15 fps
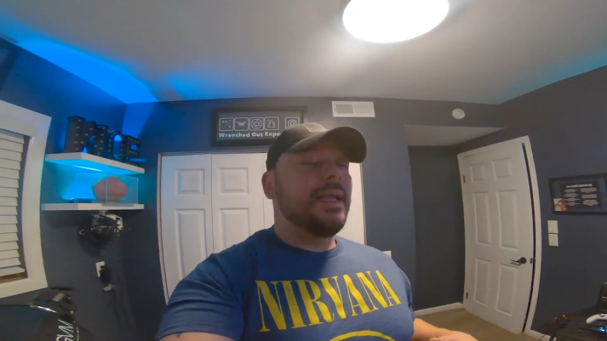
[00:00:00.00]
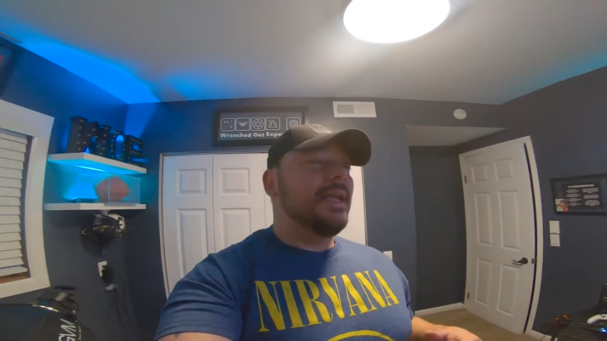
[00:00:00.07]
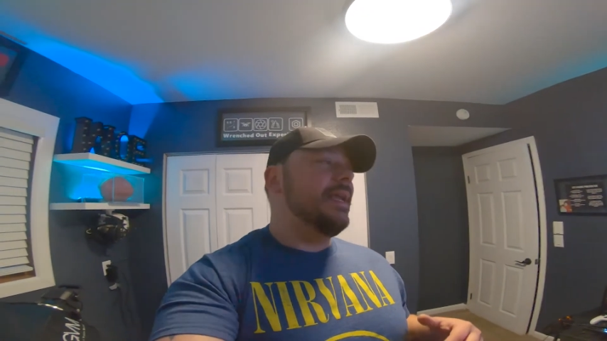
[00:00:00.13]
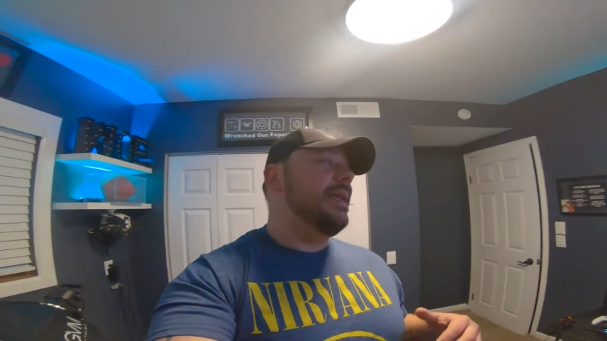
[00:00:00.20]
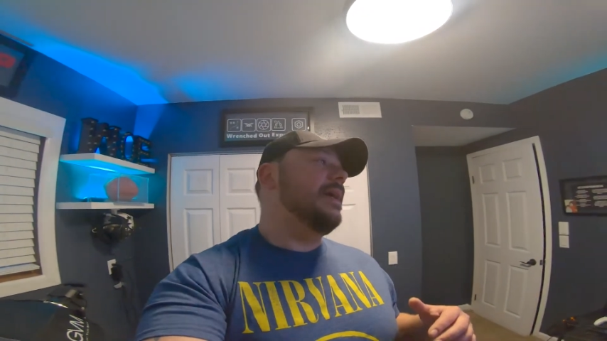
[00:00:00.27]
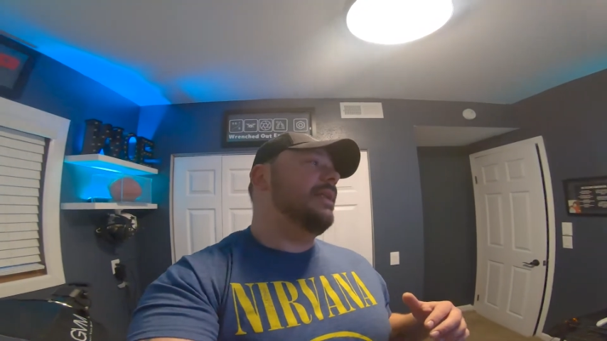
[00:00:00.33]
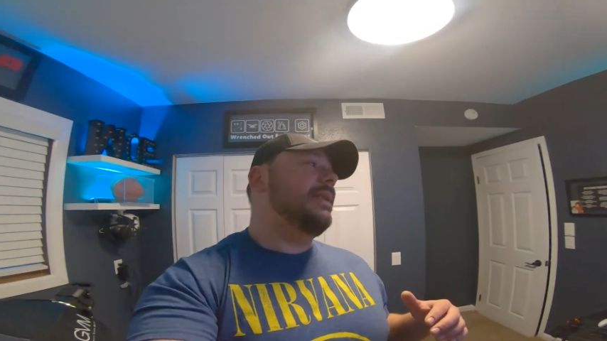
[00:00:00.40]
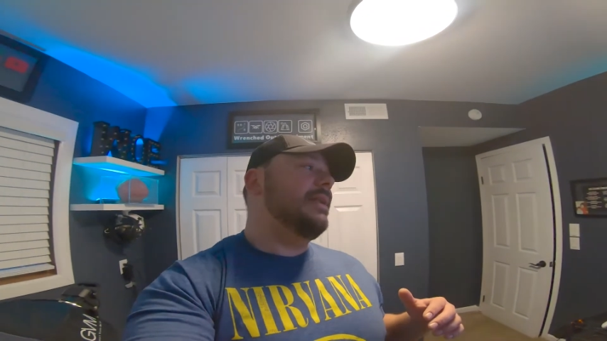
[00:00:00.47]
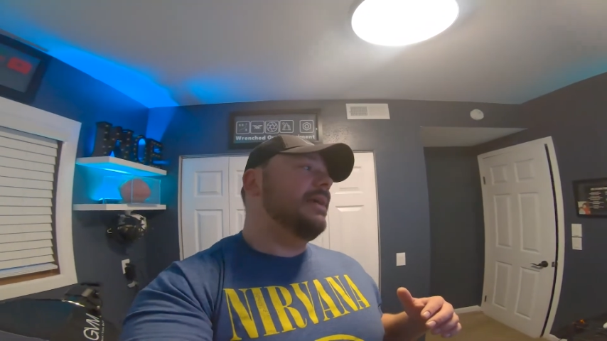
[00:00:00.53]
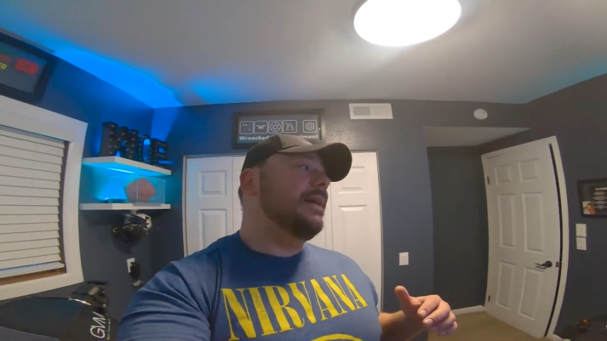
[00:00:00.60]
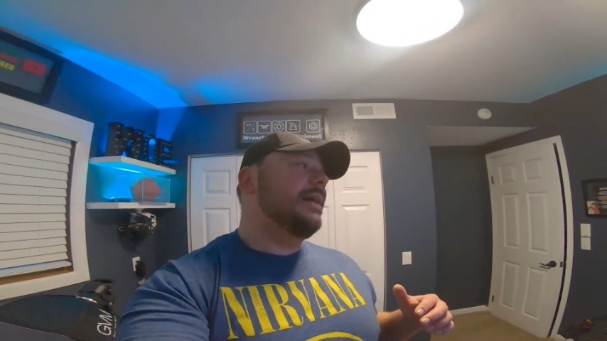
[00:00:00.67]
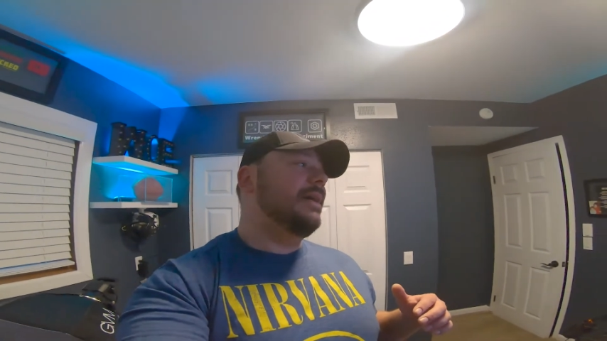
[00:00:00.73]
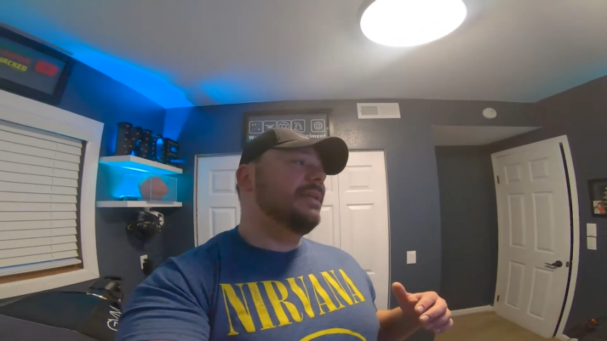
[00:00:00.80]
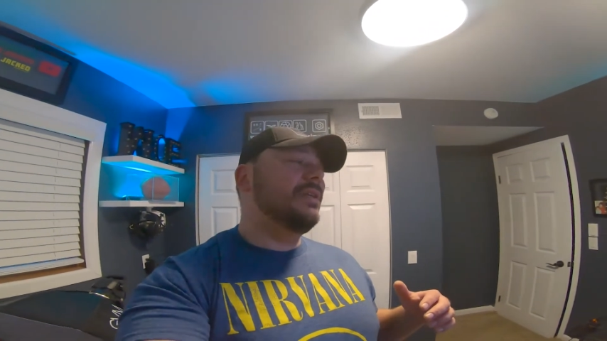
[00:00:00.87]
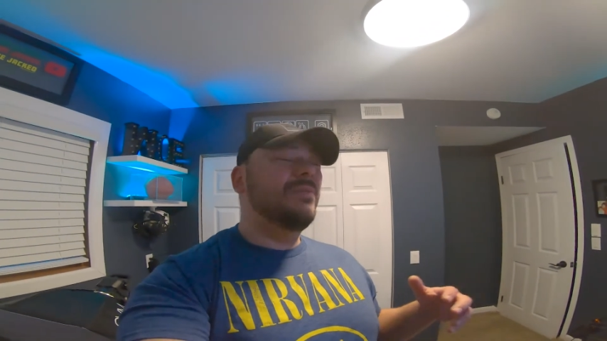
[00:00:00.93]
And
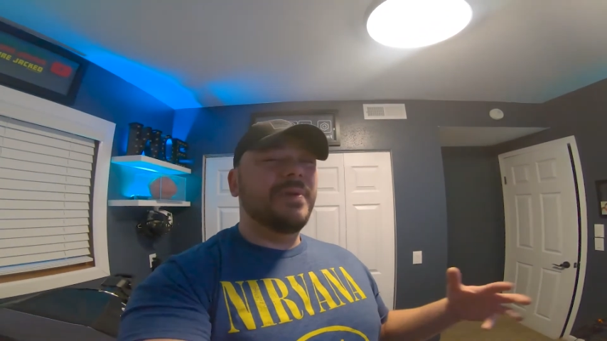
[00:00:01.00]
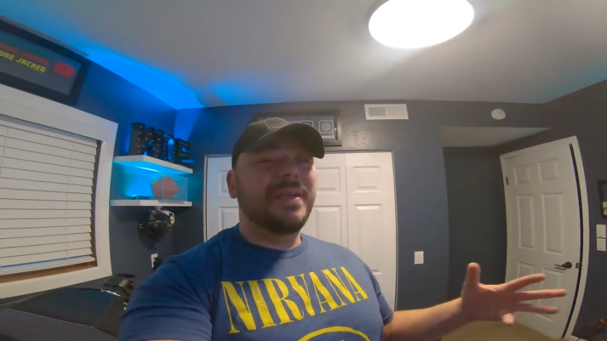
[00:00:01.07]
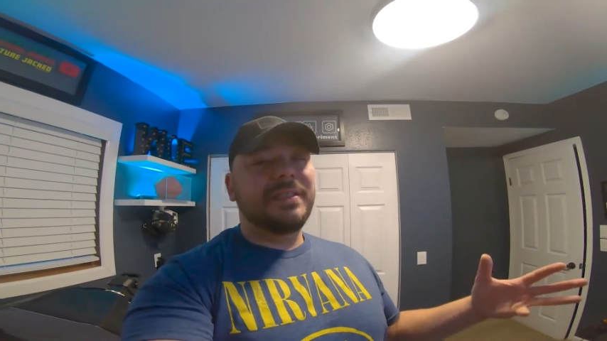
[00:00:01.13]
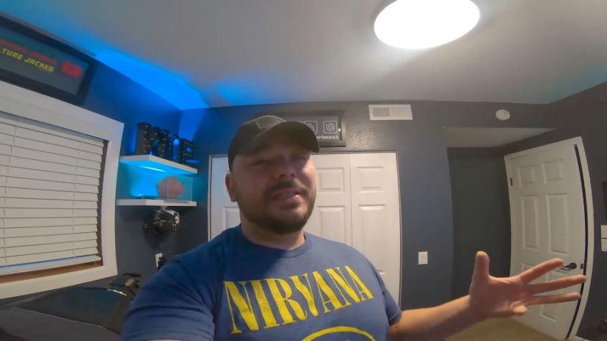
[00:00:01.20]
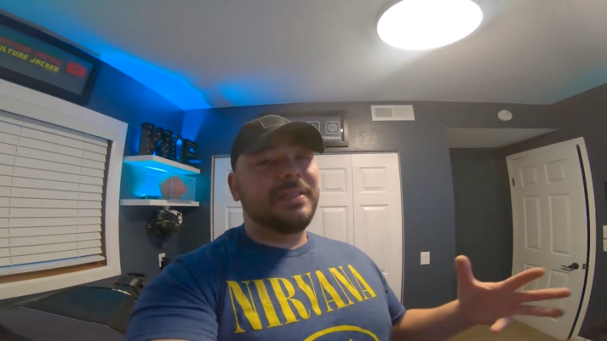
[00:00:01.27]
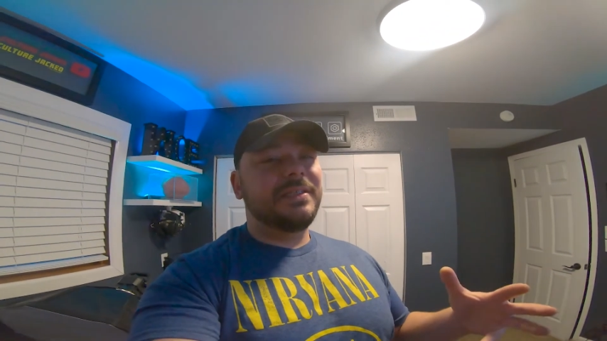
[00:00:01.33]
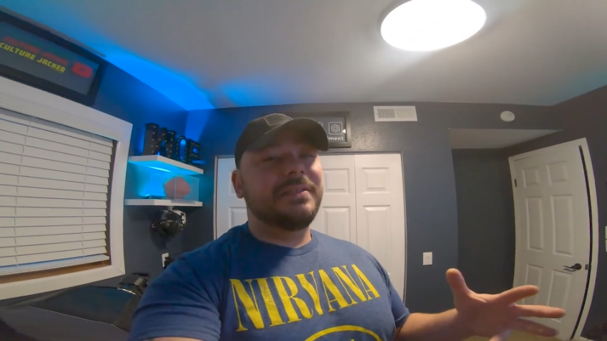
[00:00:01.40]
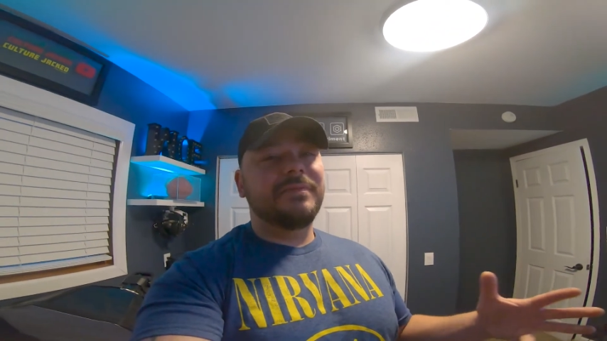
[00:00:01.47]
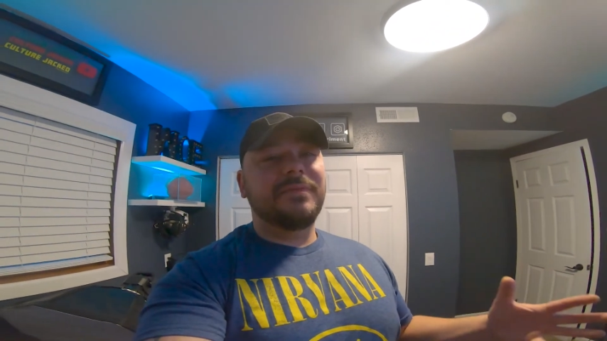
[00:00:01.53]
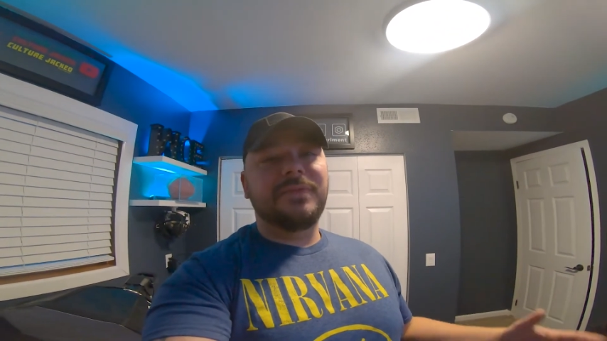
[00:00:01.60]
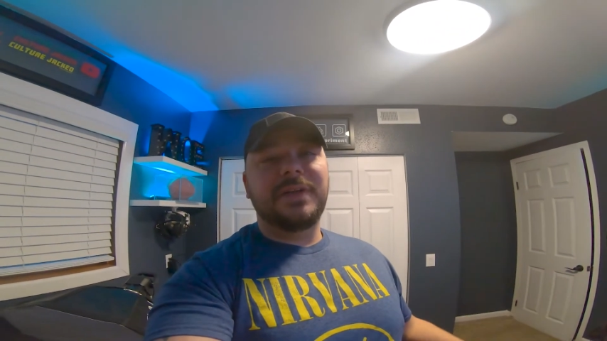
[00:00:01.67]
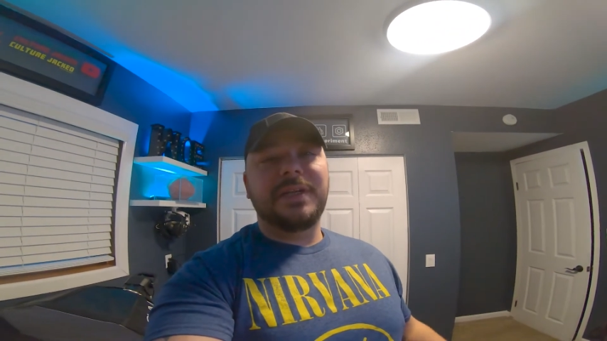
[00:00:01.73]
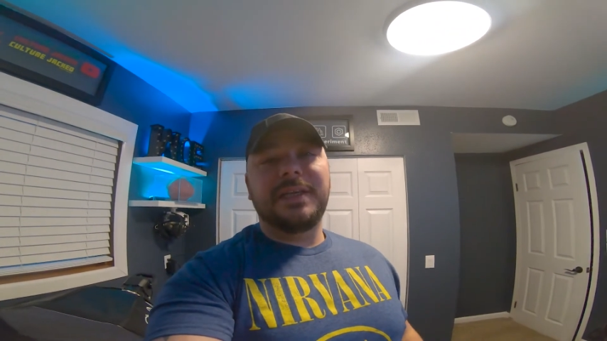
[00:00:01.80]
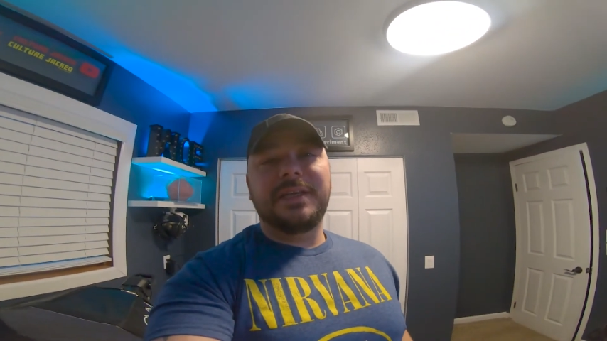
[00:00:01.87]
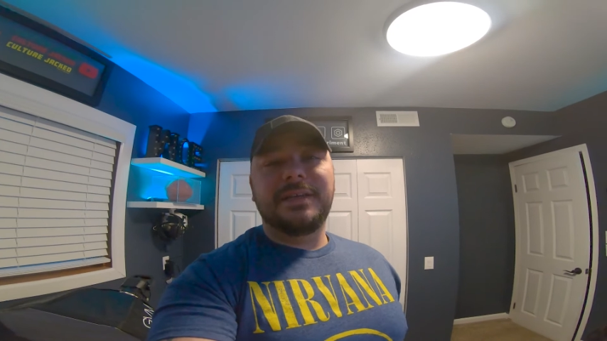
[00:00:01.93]
you may see some
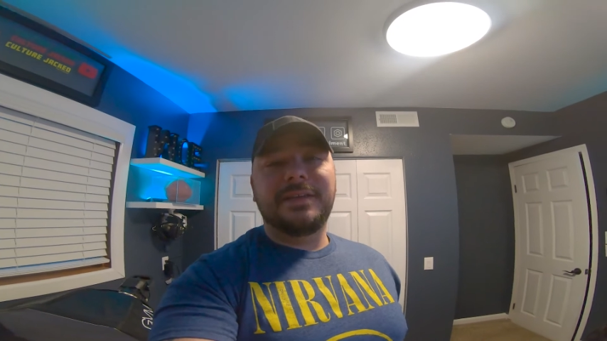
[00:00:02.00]
funny